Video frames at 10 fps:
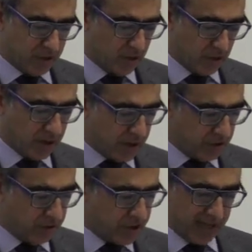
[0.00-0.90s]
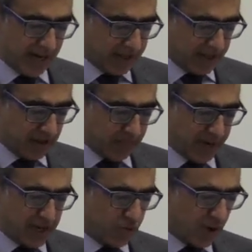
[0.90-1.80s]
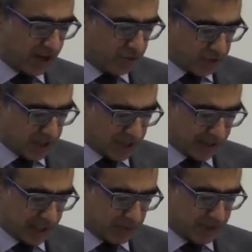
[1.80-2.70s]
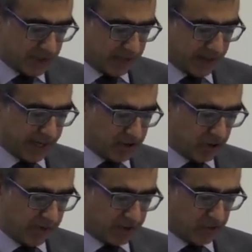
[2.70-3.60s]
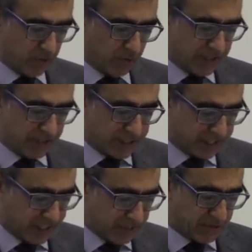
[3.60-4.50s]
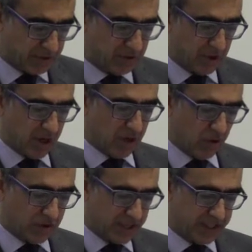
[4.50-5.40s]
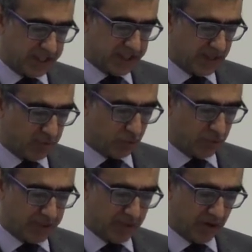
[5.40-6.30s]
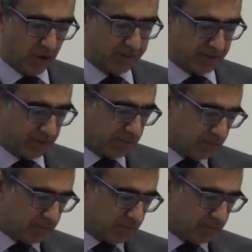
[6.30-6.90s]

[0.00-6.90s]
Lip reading: So you start in page 1, you say that the specification of a software is a description of a system to be developed.